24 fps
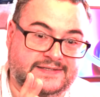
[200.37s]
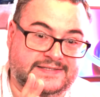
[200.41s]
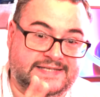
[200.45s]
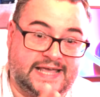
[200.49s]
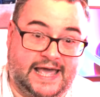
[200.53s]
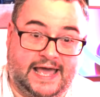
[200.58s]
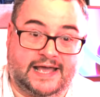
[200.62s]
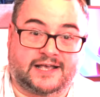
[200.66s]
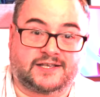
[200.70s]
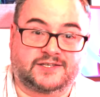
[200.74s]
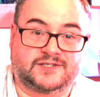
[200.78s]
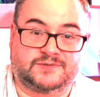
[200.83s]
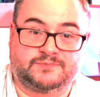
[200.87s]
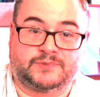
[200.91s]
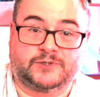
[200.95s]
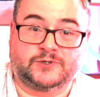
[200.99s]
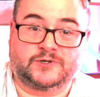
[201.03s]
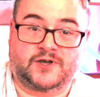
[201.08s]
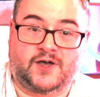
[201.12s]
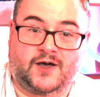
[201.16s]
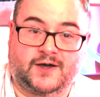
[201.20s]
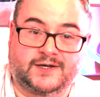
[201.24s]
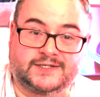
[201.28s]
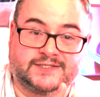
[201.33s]

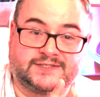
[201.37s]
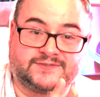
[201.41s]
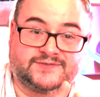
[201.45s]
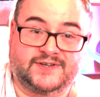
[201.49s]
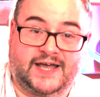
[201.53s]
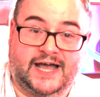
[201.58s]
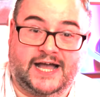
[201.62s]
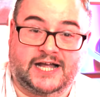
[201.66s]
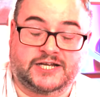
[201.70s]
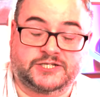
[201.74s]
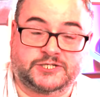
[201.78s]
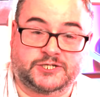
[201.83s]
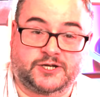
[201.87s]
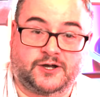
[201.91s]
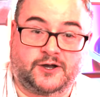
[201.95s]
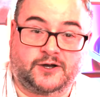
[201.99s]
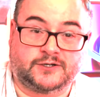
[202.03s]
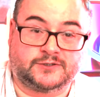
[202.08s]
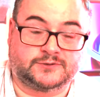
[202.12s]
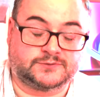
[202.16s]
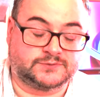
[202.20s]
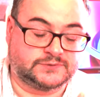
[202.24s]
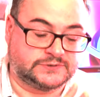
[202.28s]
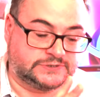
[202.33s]
textbook kind of
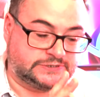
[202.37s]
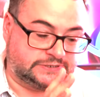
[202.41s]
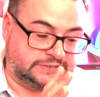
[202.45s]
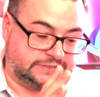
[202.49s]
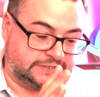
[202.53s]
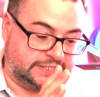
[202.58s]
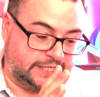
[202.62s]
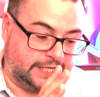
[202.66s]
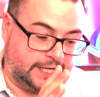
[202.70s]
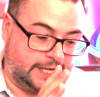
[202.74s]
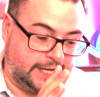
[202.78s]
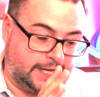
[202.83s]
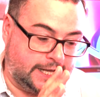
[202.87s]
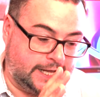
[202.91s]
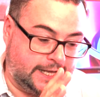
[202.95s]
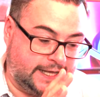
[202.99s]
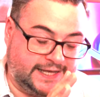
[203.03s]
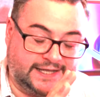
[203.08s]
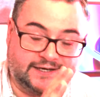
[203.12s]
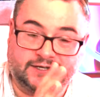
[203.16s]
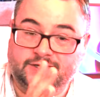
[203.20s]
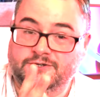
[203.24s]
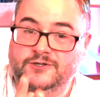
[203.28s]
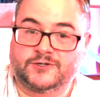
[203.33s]
agile
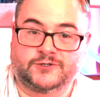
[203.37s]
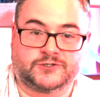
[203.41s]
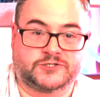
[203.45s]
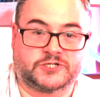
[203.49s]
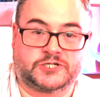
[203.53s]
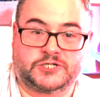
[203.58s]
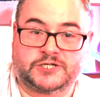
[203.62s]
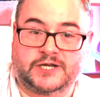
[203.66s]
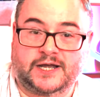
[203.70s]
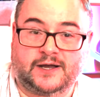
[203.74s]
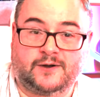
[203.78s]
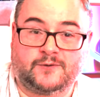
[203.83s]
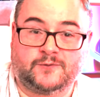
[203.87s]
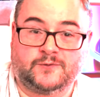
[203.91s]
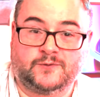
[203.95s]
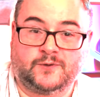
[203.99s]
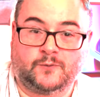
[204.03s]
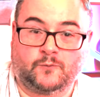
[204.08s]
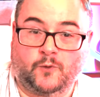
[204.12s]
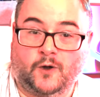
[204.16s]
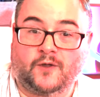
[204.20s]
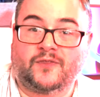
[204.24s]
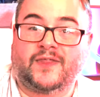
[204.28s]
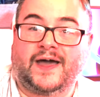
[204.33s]
in a nutshell,
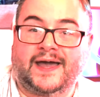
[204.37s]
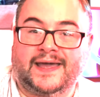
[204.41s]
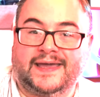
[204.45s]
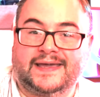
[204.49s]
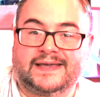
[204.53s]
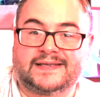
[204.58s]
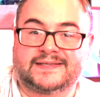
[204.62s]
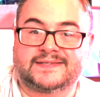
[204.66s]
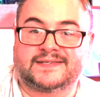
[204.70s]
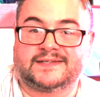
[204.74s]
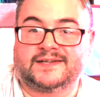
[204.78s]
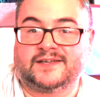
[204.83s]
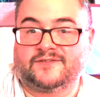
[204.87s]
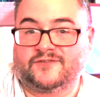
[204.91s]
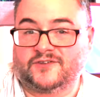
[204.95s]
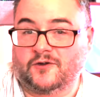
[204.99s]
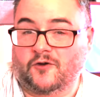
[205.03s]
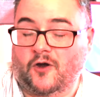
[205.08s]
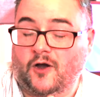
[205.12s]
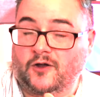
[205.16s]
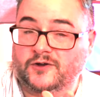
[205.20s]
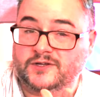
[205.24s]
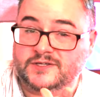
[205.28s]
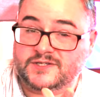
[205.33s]
what that is. And if
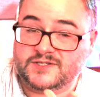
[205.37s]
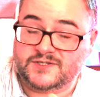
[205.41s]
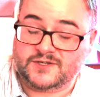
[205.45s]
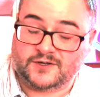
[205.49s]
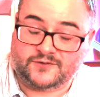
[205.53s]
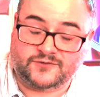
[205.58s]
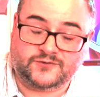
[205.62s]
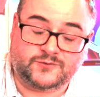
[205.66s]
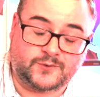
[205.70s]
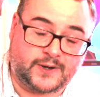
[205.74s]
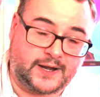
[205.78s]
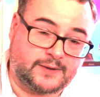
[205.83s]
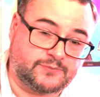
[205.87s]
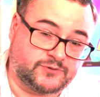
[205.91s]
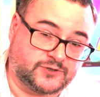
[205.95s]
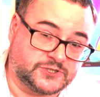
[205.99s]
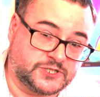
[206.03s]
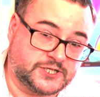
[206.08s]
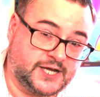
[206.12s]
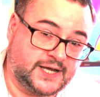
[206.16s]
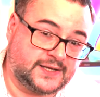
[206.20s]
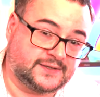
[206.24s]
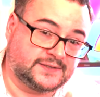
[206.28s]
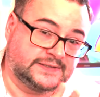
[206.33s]
you're on a software
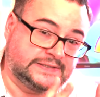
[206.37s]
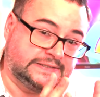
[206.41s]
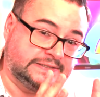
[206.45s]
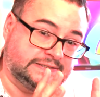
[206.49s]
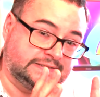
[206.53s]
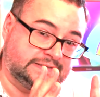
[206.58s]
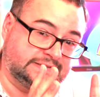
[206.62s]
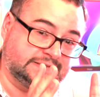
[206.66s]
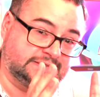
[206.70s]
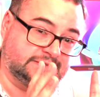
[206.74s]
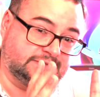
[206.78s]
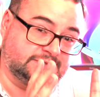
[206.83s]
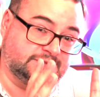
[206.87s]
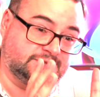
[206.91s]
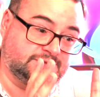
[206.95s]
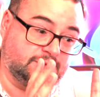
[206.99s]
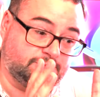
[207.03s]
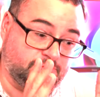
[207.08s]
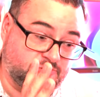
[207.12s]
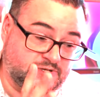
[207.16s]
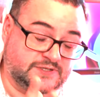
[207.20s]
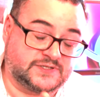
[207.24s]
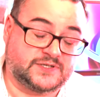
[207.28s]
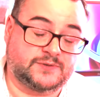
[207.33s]
project,
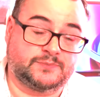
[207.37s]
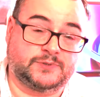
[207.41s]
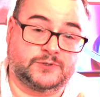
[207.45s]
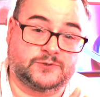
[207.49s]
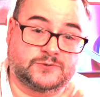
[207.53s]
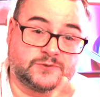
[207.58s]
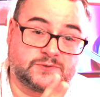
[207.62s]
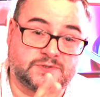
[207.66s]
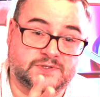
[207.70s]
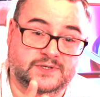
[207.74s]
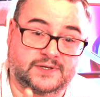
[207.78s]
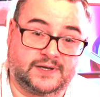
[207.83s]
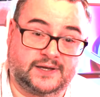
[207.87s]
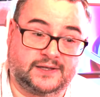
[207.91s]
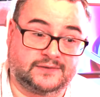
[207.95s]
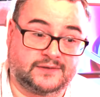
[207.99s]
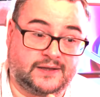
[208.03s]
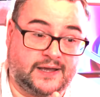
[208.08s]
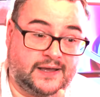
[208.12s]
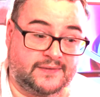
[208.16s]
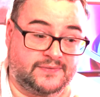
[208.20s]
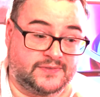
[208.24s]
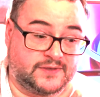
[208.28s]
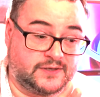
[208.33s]
the principles
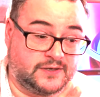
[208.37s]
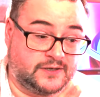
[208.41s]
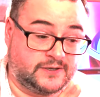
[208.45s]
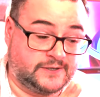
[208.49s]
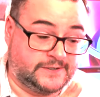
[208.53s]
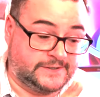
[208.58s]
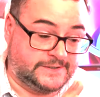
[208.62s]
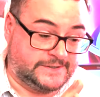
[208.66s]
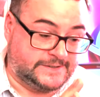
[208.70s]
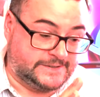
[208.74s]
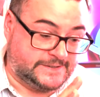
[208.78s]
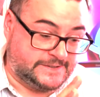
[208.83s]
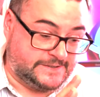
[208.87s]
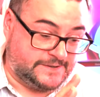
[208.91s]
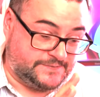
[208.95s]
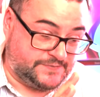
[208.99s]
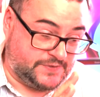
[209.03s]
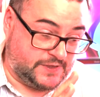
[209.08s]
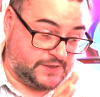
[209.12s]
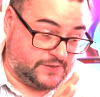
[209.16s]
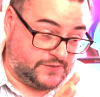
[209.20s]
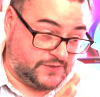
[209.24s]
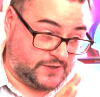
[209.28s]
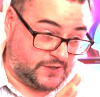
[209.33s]
and
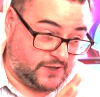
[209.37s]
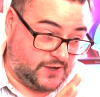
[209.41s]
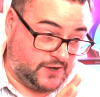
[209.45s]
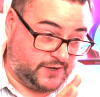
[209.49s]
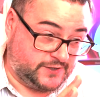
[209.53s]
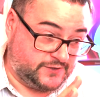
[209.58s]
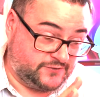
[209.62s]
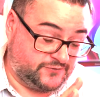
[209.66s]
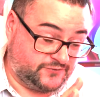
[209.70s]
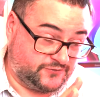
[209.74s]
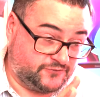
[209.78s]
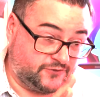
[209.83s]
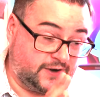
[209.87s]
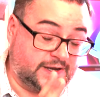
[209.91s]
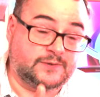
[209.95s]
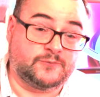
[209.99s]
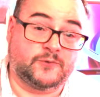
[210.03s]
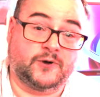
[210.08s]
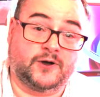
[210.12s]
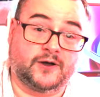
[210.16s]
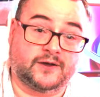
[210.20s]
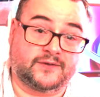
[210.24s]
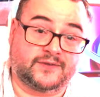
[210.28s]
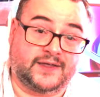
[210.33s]
the kind of
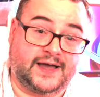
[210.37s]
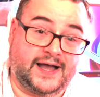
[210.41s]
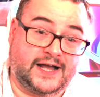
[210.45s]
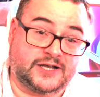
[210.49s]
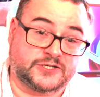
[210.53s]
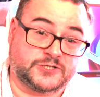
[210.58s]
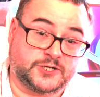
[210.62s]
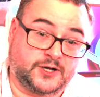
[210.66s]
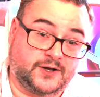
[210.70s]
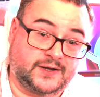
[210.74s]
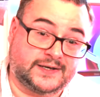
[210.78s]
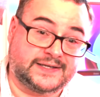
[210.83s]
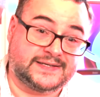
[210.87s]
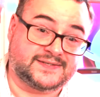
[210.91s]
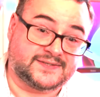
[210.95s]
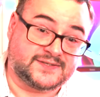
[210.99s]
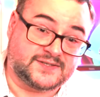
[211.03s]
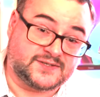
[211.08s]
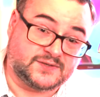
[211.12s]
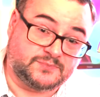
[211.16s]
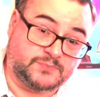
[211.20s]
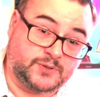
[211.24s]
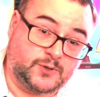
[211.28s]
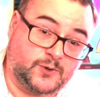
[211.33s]
framework that agile is
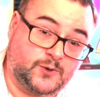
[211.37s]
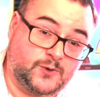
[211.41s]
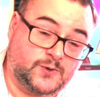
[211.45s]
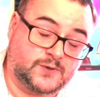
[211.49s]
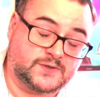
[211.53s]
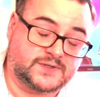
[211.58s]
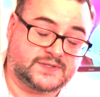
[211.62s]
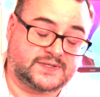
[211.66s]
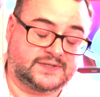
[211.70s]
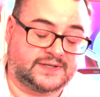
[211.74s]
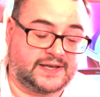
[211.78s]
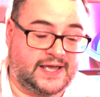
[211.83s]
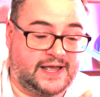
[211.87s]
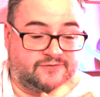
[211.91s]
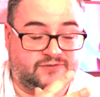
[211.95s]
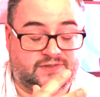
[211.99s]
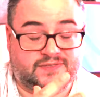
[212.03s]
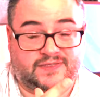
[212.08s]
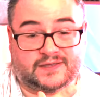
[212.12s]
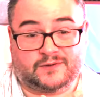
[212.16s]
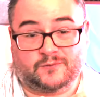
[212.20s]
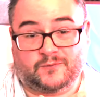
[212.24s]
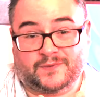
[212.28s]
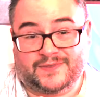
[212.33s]
and supports and
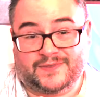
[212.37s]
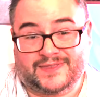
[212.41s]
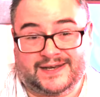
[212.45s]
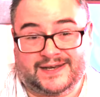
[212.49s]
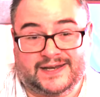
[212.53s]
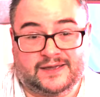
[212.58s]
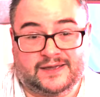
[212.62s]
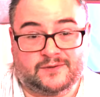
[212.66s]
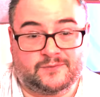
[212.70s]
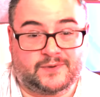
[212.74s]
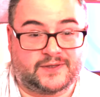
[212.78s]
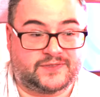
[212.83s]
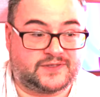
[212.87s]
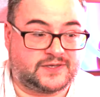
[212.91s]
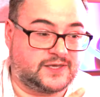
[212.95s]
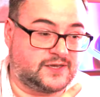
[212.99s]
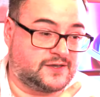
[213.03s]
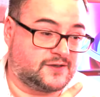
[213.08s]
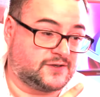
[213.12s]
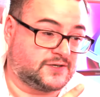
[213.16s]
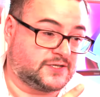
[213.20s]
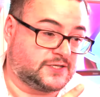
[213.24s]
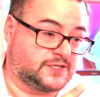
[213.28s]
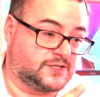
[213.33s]
everything within it, whether
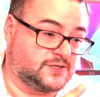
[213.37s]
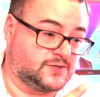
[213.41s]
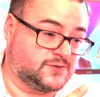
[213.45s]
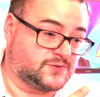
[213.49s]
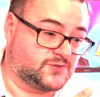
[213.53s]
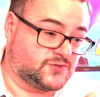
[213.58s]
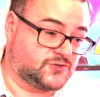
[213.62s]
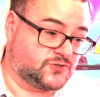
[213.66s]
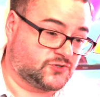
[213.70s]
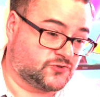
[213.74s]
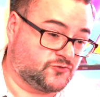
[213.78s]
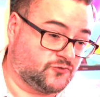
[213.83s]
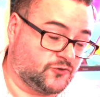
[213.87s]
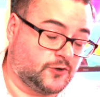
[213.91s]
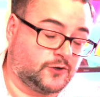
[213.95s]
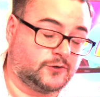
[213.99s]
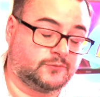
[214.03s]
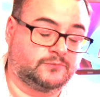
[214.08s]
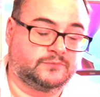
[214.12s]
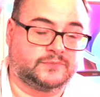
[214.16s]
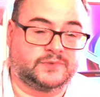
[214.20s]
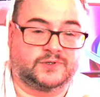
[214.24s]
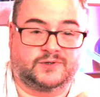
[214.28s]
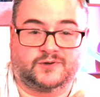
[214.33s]
you're going to use
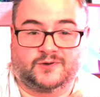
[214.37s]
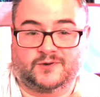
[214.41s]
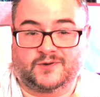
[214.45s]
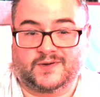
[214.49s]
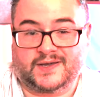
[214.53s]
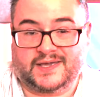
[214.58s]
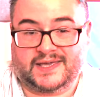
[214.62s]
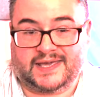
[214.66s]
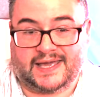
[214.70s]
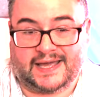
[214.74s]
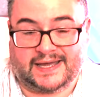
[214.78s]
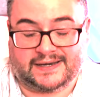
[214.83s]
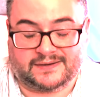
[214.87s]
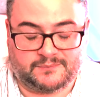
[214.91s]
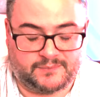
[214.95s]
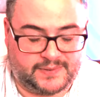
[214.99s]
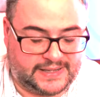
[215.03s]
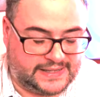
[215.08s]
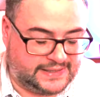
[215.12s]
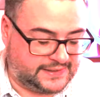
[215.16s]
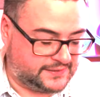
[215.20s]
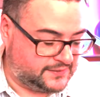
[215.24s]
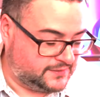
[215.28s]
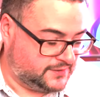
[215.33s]
Scrum or
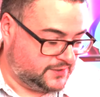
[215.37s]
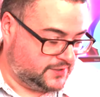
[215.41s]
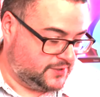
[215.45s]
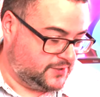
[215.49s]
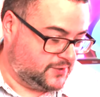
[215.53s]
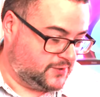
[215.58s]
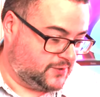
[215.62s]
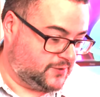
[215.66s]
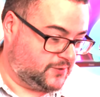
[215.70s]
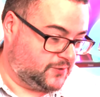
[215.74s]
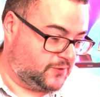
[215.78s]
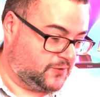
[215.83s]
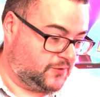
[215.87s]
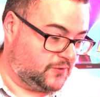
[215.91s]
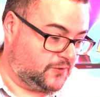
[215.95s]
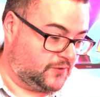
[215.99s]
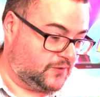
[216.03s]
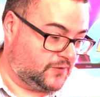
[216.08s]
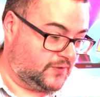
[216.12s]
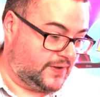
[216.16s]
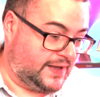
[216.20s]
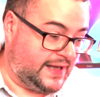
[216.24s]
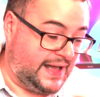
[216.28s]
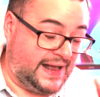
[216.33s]
Kanban
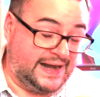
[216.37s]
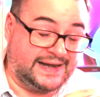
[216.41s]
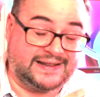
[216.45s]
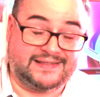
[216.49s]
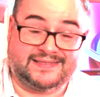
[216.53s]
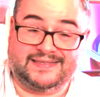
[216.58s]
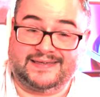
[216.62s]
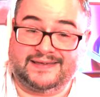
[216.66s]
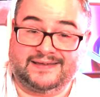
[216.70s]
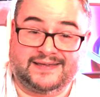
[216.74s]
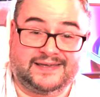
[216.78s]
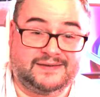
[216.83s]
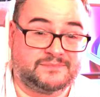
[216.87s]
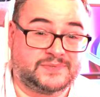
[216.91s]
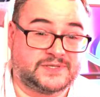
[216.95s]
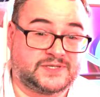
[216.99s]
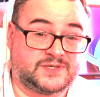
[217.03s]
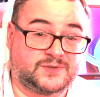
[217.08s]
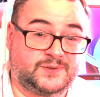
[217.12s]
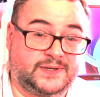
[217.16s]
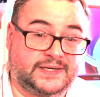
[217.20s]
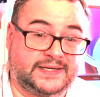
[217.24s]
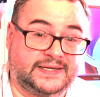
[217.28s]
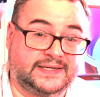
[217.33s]
or anything in
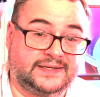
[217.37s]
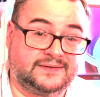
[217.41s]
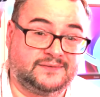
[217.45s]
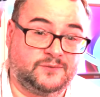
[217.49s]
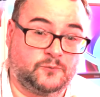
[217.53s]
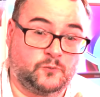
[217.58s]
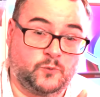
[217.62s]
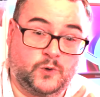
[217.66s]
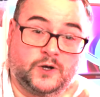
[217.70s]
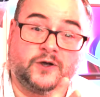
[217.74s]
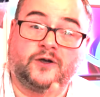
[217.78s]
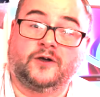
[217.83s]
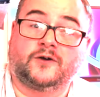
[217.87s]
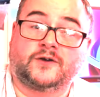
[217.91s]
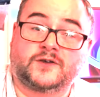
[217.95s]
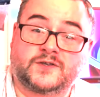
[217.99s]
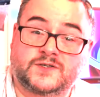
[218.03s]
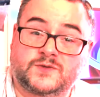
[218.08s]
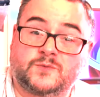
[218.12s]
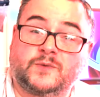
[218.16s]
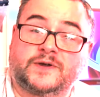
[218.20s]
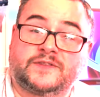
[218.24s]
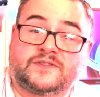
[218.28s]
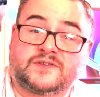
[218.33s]
between,
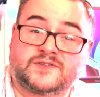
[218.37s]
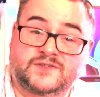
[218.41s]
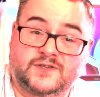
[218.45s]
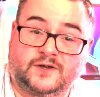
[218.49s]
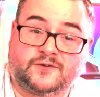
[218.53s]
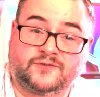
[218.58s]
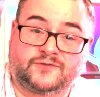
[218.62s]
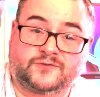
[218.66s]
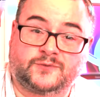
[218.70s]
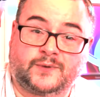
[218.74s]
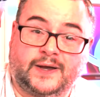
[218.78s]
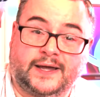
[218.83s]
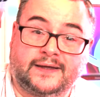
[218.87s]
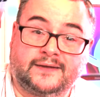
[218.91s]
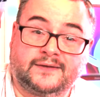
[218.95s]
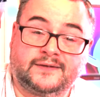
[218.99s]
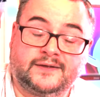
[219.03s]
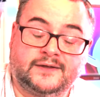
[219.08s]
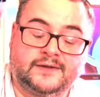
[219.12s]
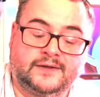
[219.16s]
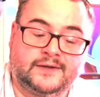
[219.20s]
works with software.